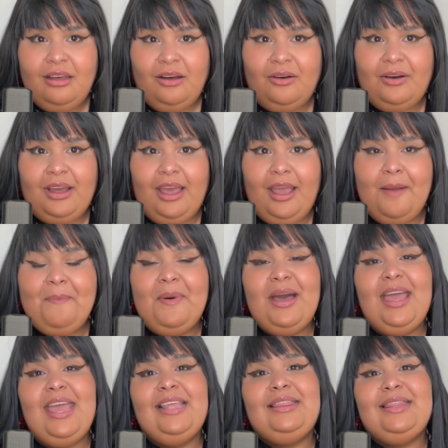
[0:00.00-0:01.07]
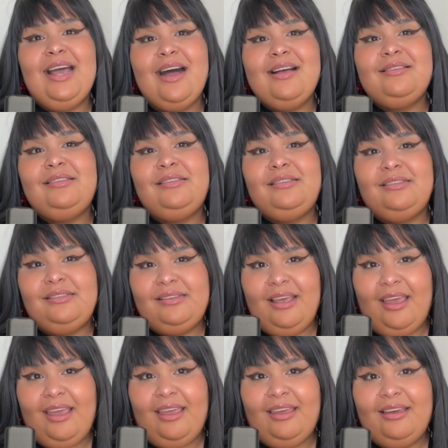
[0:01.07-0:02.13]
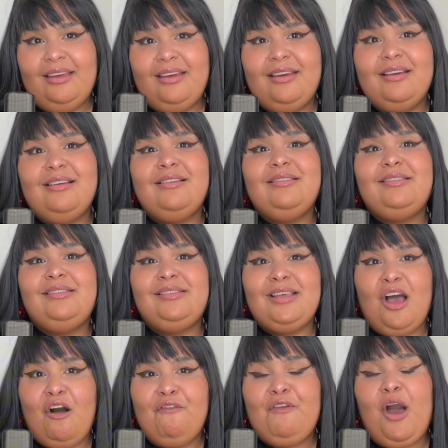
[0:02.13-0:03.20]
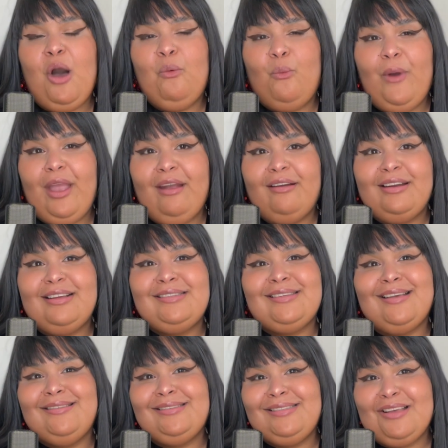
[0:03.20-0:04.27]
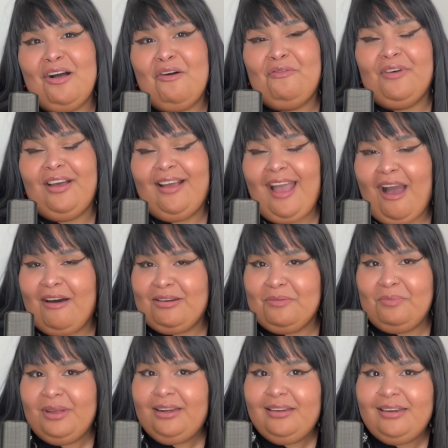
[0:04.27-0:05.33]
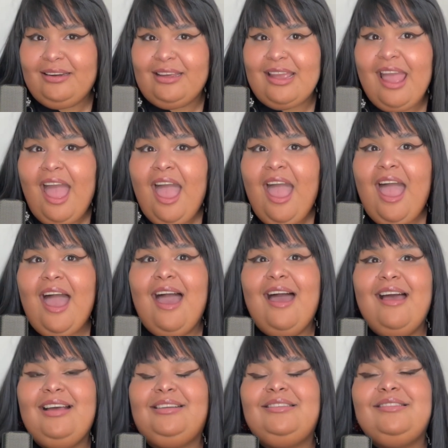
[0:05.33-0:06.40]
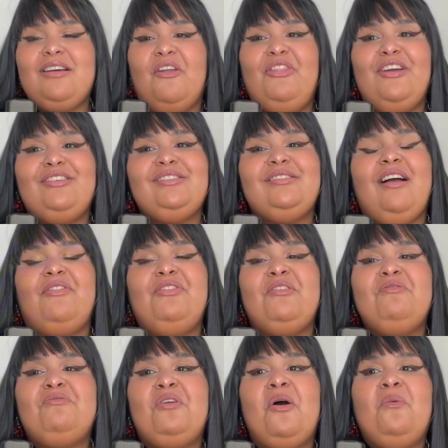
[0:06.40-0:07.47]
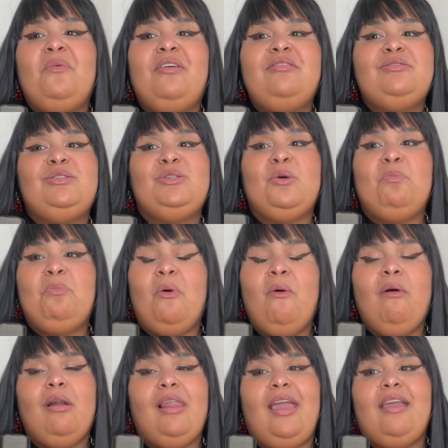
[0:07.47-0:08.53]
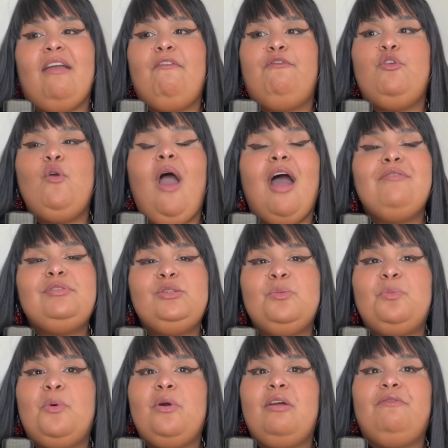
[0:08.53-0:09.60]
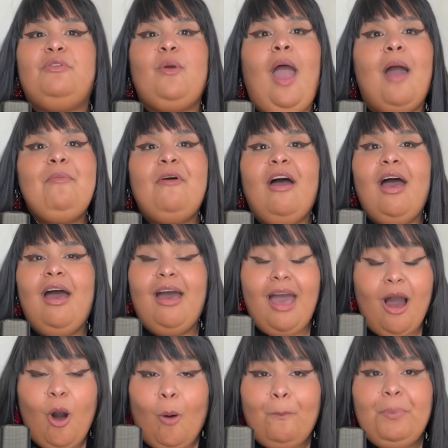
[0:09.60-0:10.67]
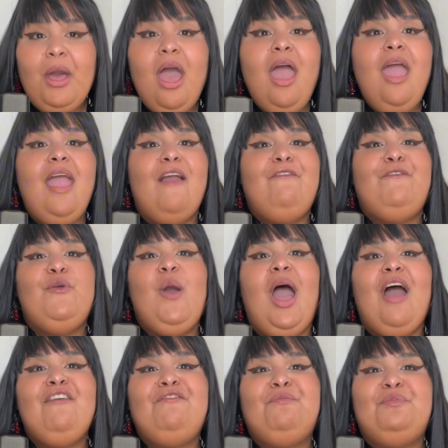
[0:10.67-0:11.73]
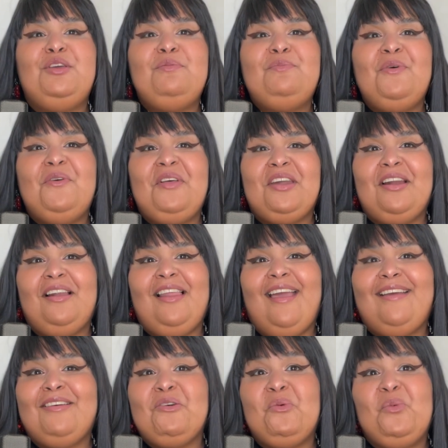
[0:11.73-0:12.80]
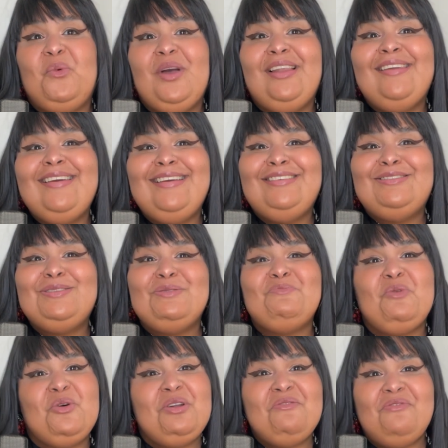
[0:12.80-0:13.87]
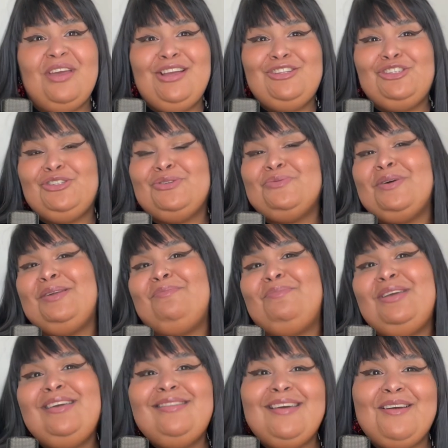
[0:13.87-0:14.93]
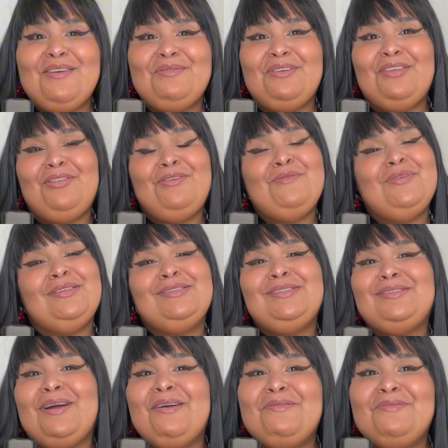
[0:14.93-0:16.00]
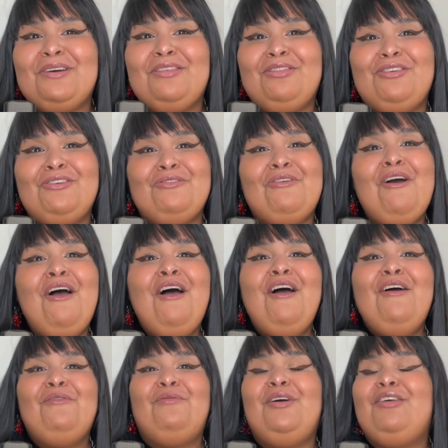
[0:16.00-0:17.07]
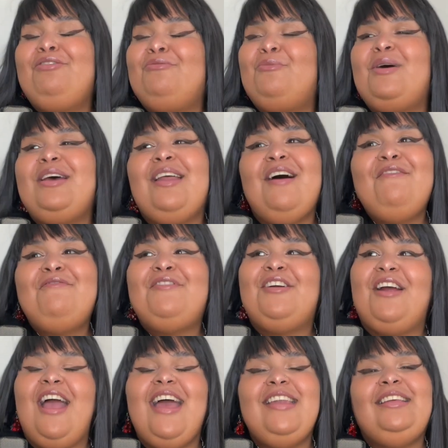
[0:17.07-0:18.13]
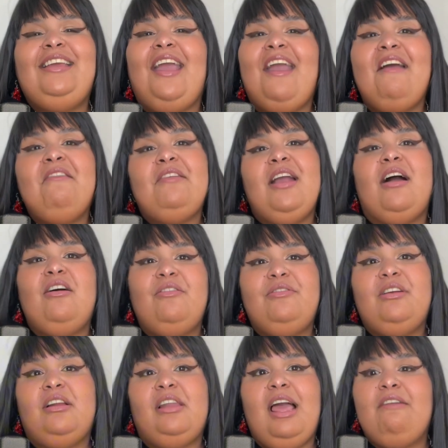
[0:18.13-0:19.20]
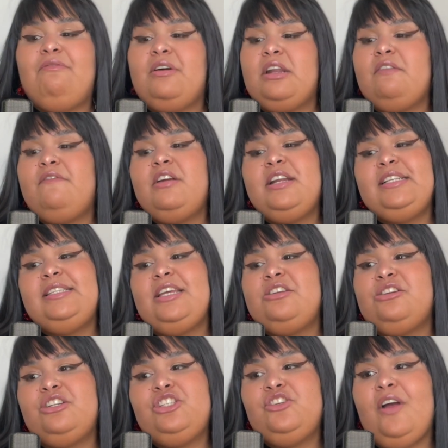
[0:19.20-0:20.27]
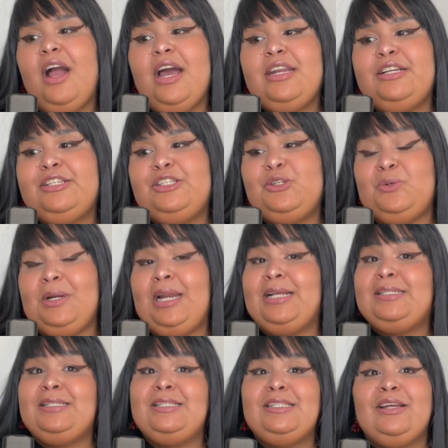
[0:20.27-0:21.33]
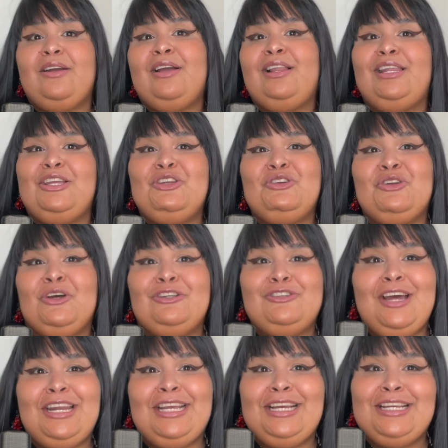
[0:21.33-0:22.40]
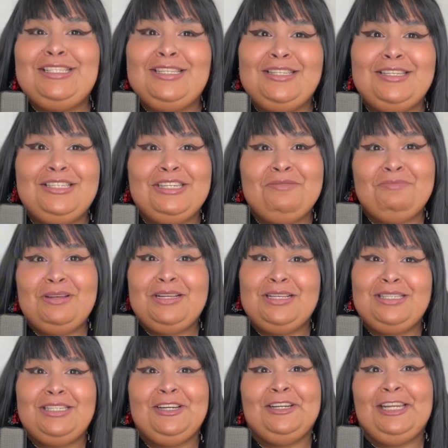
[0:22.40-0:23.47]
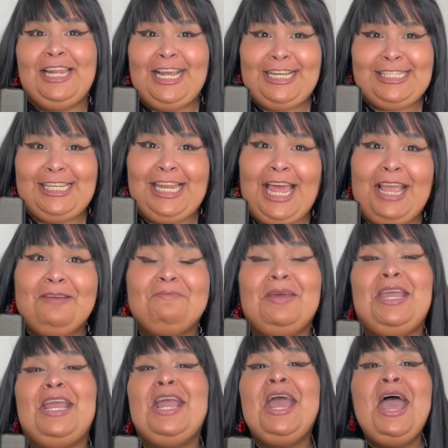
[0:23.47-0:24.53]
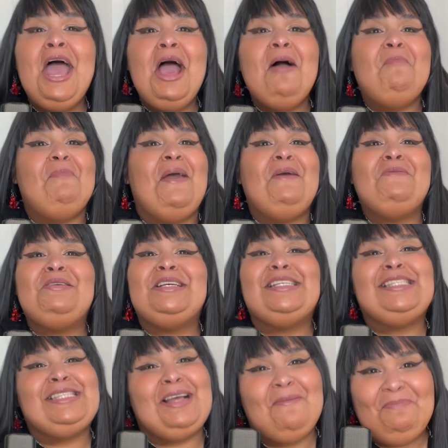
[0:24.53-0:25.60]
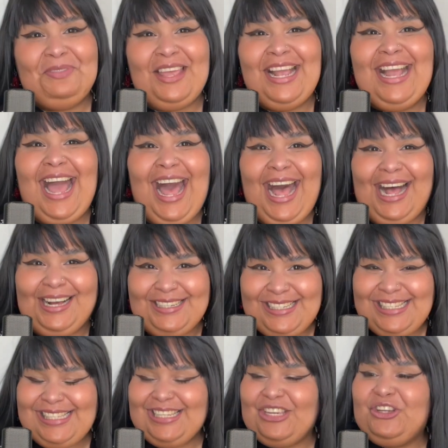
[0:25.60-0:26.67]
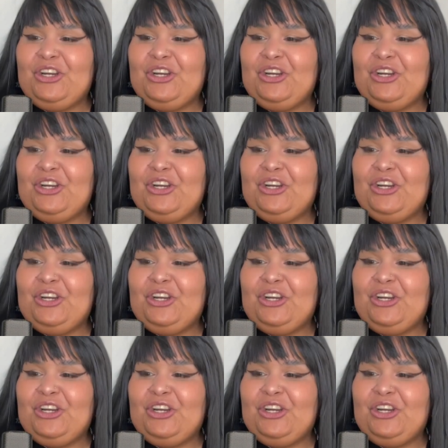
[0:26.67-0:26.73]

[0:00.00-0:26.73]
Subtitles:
Okay. But it does take self awareness and self accountability. And there's nothing wrong with support. Like, if you have support, if you have help, if you have people that are like willing to motivate you and be there with you and start with you with whatever, any area of your life, whatever it is that you're trying to do, not necessarily, try to get to the gym because you're lazy like me. Maybe it's something else.